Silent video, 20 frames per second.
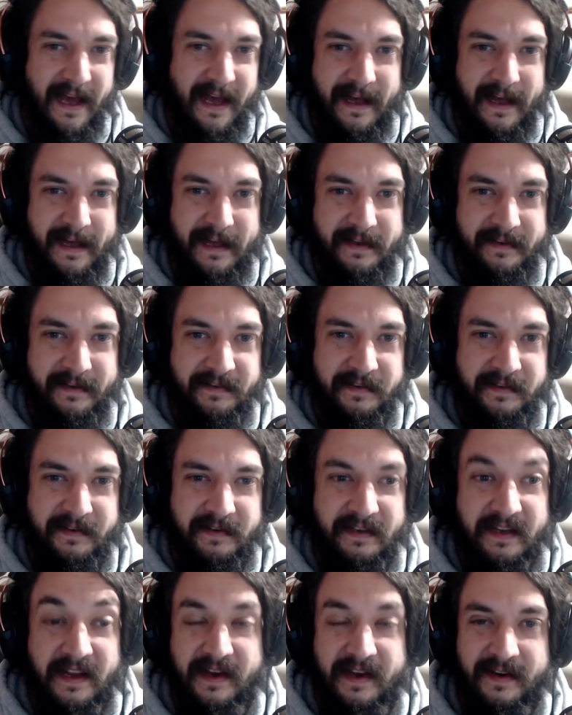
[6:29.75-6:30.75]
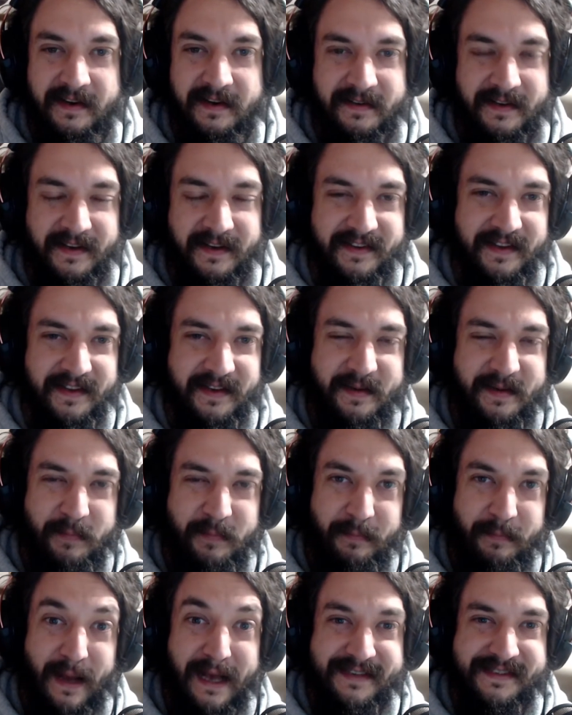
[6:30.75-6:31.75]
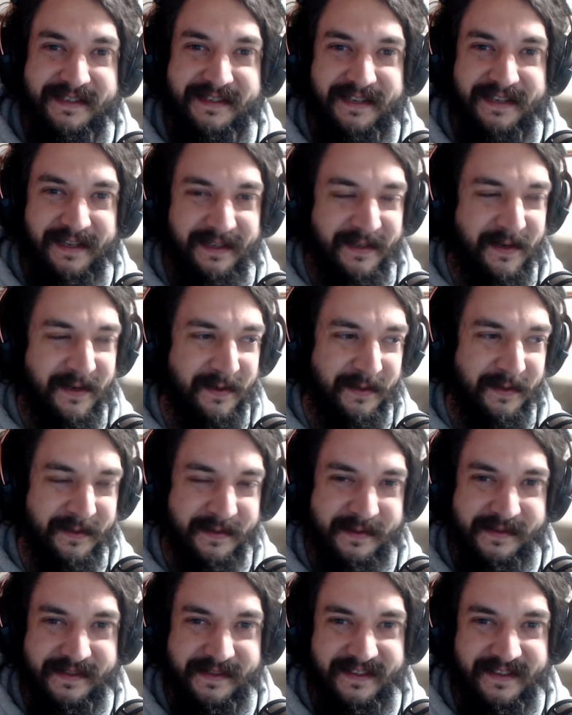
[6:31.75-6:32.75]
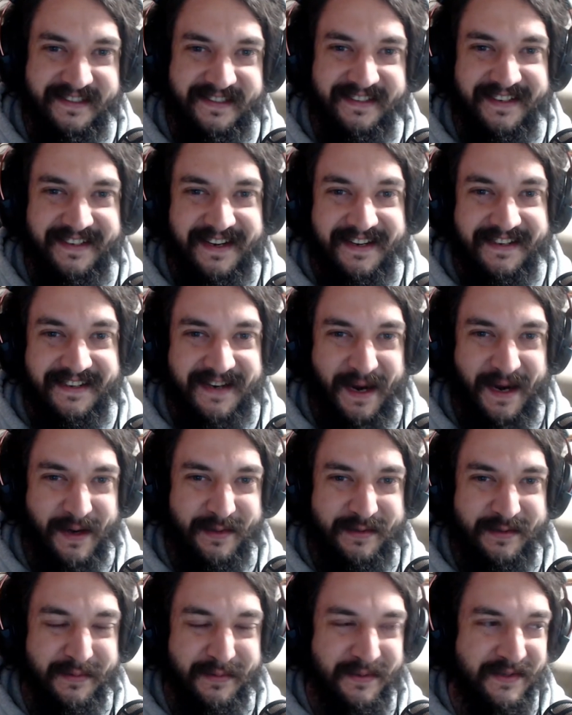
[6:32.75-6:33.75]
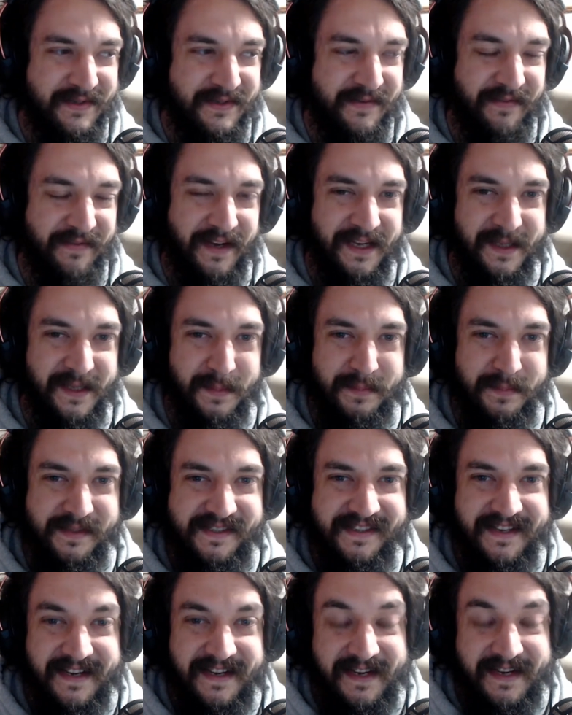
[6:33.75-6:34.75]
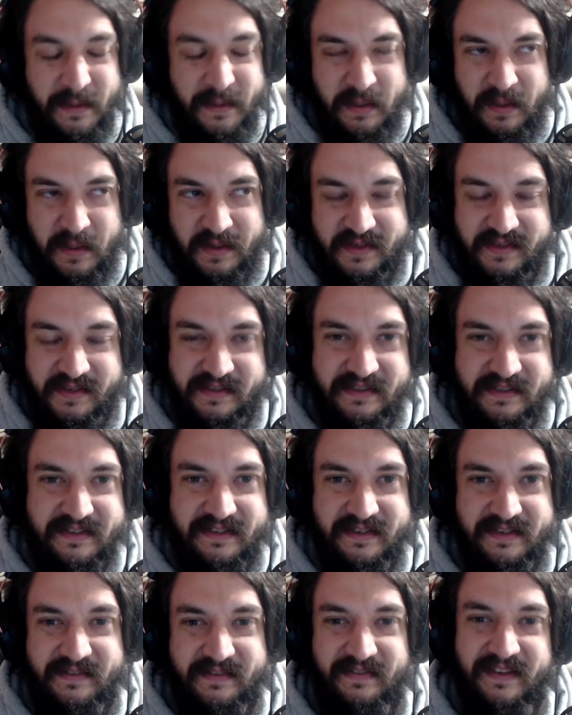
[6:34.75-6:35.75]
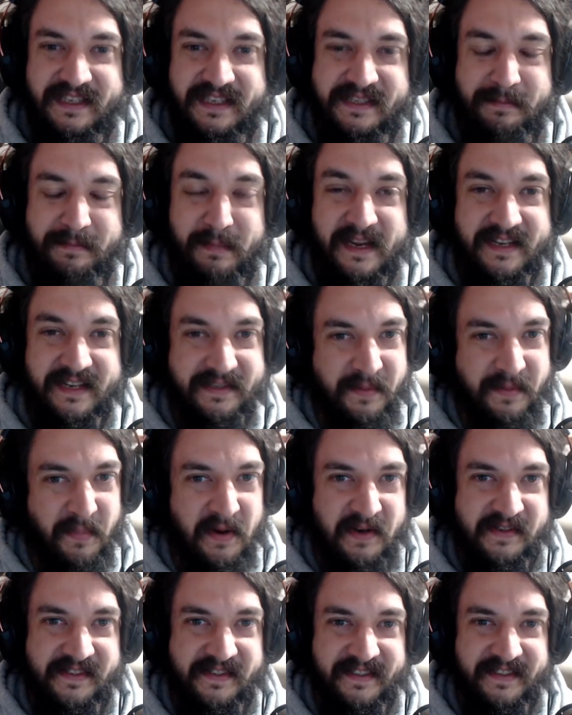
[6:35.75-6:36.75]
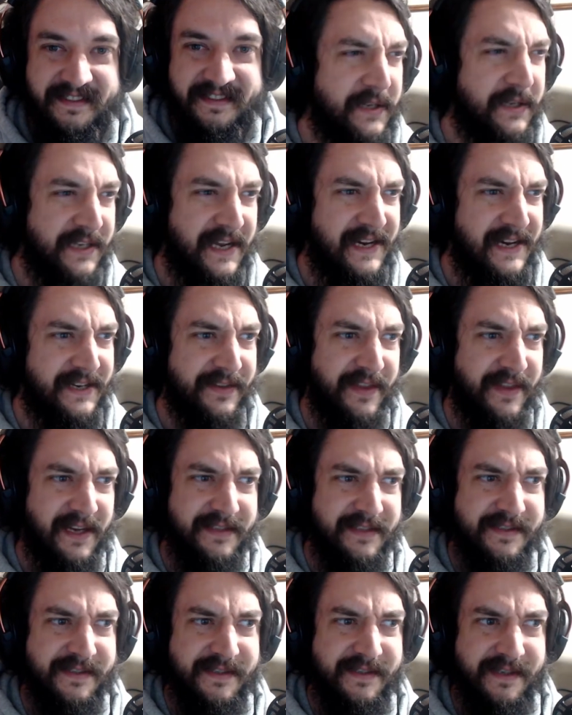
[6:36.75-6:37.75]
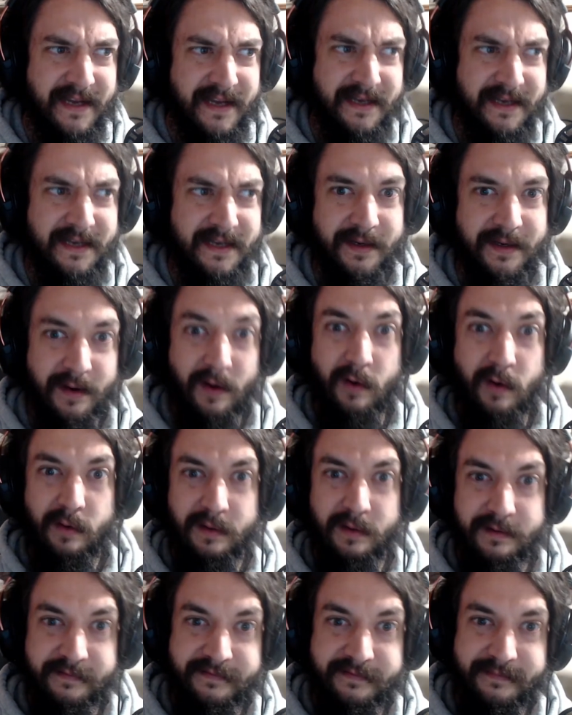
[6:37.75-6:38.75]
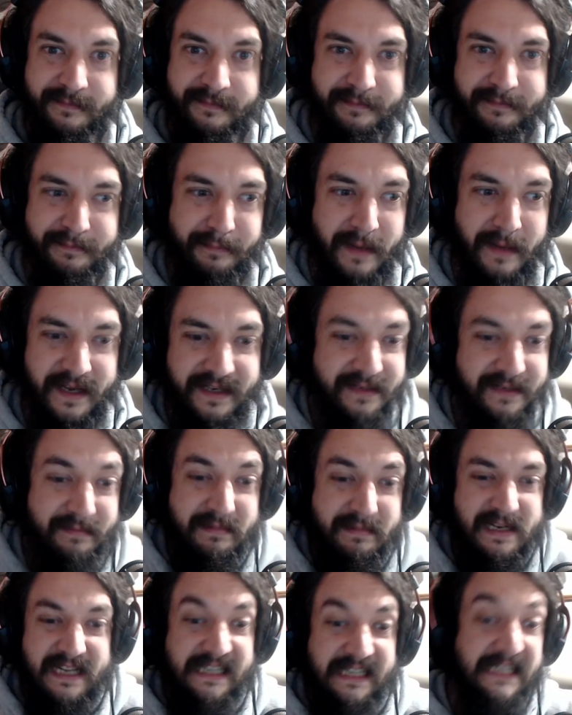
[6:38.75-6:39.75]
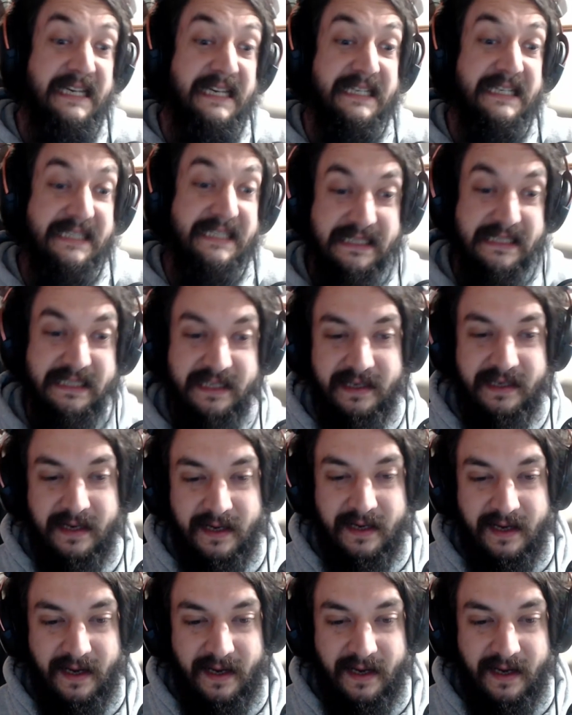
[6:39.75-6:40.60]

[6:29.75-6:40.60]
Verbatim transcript: And yeah, I think pastel colors and cartoonish vibes just fits me as a person. But yeah, that's all of my list.